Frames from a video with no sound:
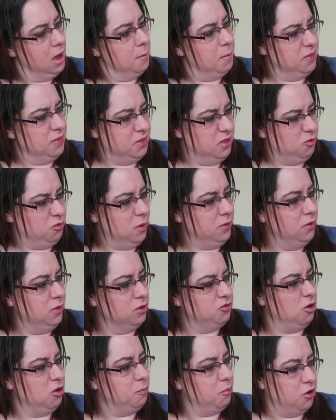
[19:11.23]
But this one
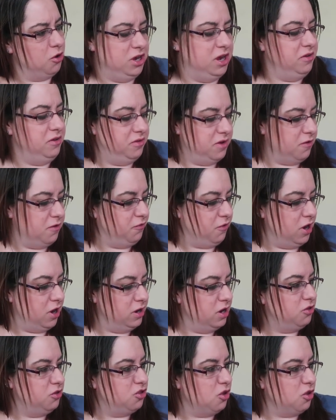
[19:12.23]
looked pretty different.